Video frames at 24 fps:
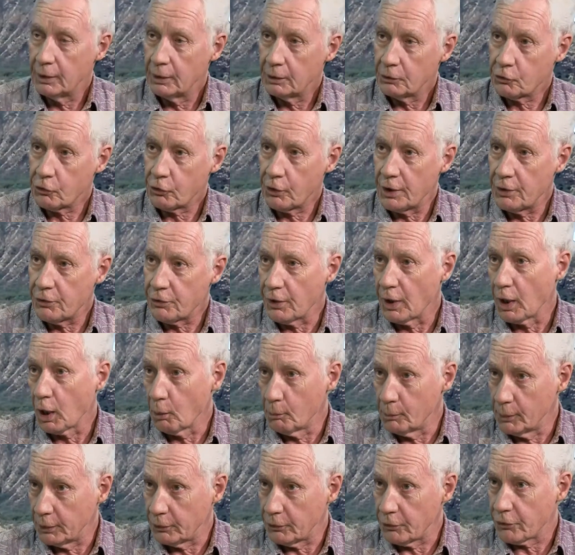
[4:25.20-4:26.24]
trace
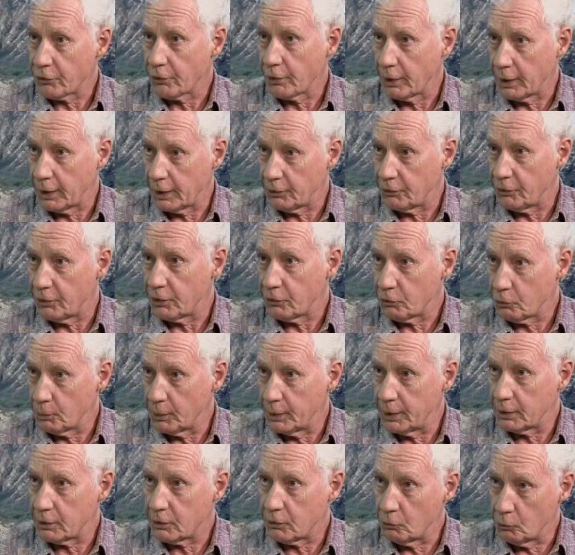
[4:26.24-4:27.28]
element scientists,
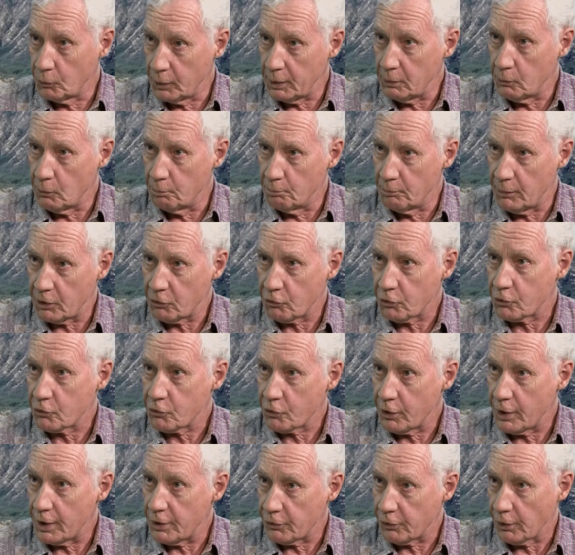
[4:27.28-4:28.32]
we we measure
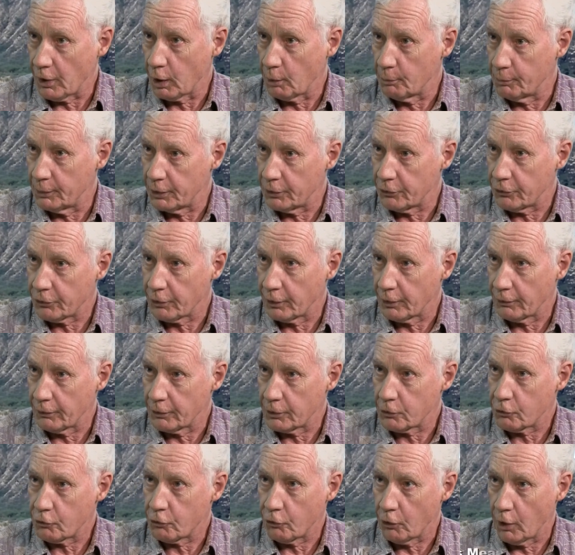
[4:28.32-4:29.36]
trace elements on the
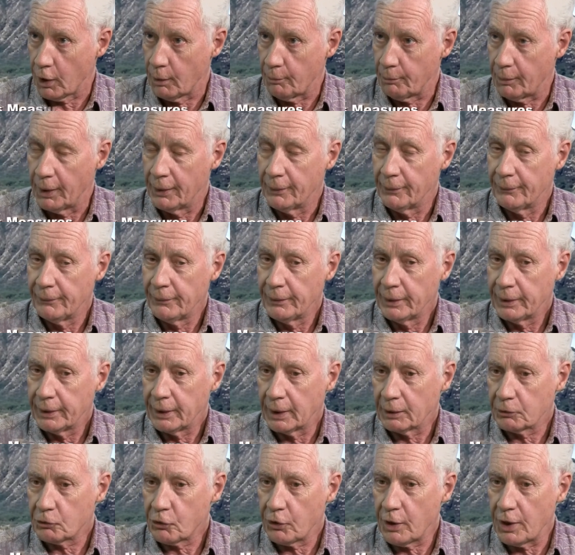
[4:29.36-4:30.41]
right. ship,
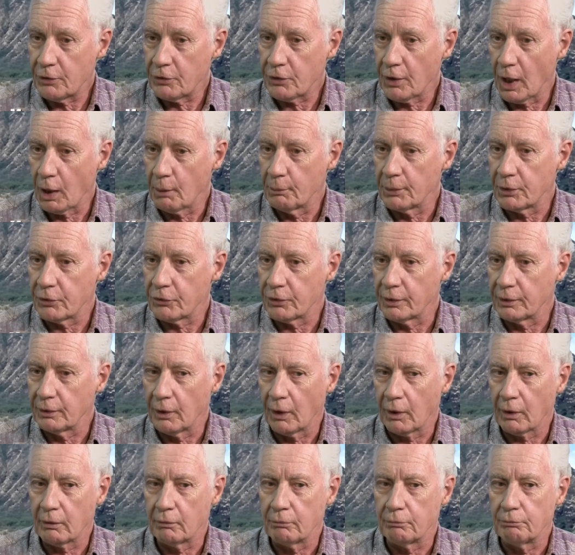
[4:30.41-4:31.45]
now, trace elements are
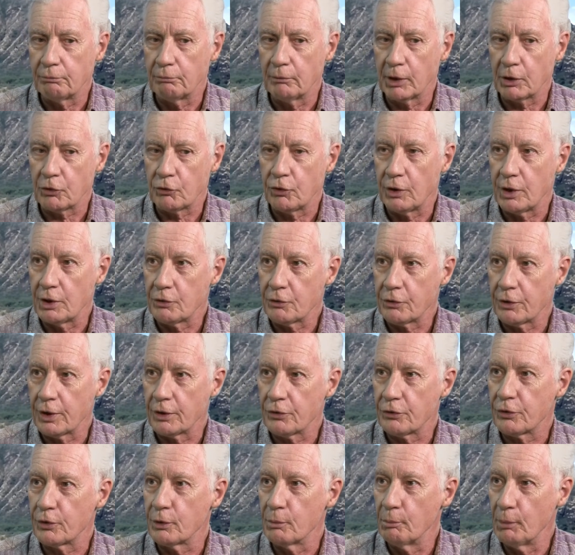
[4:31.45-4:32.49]
not of much
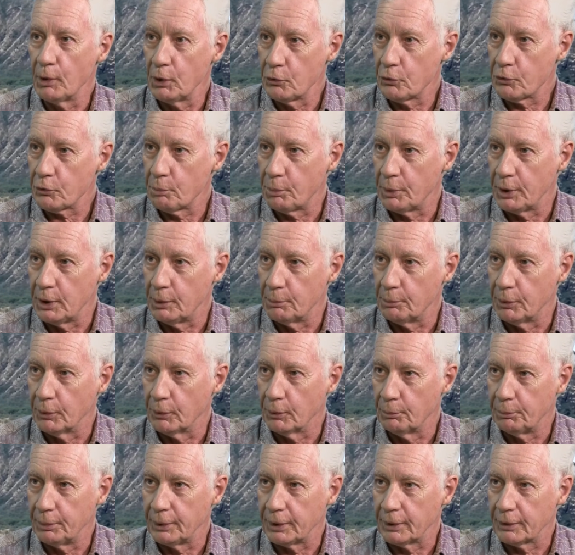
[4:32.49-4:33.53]
interest to most
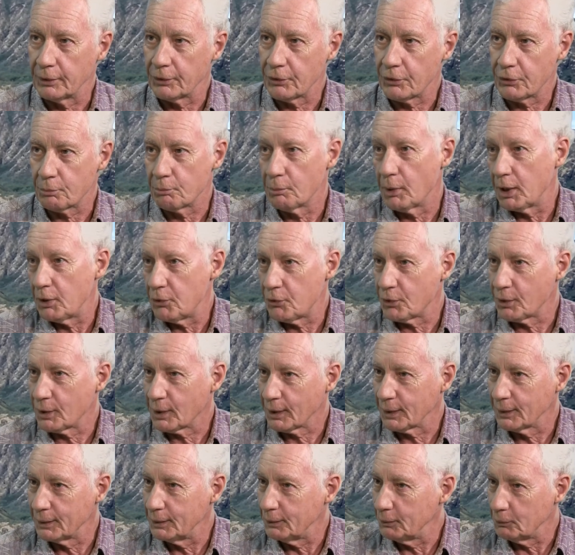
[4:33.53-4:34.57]
people because
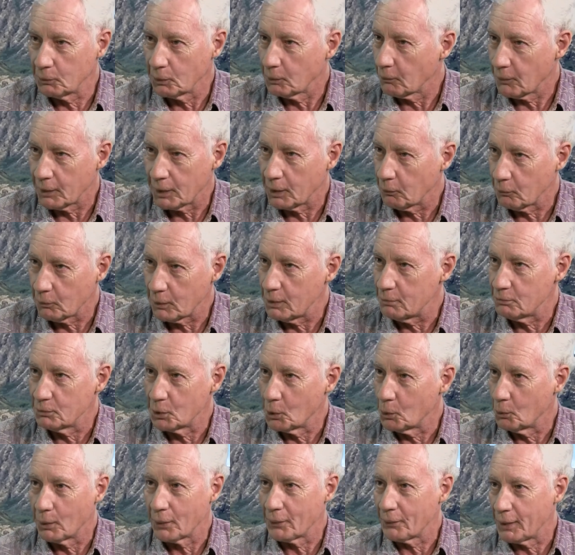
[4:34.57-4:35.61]
basically, you know, they don't even know
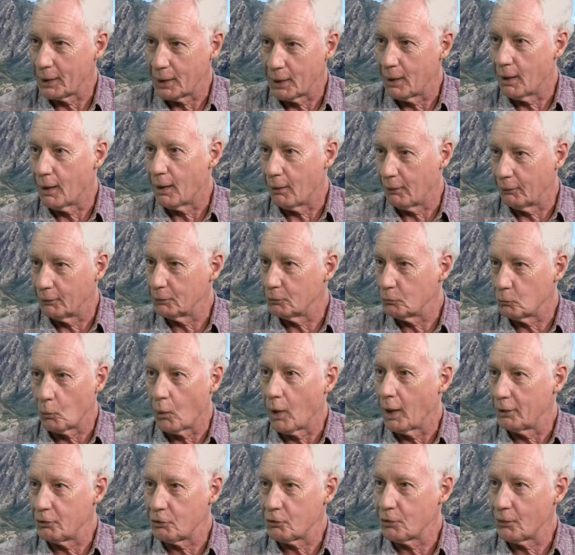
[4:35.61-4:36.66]
what they are and
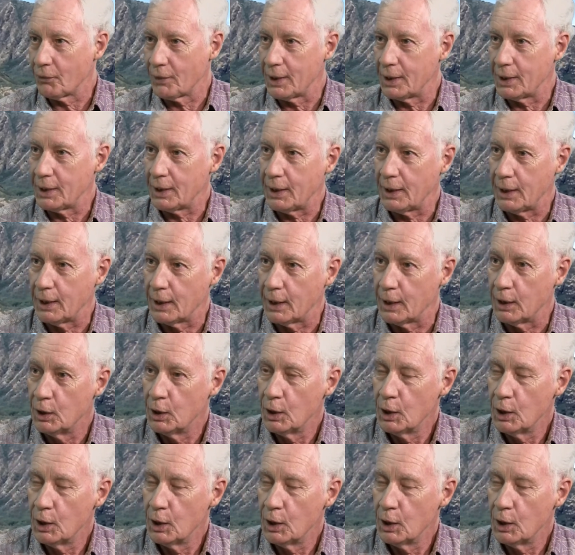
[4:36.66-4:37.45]
why should they care.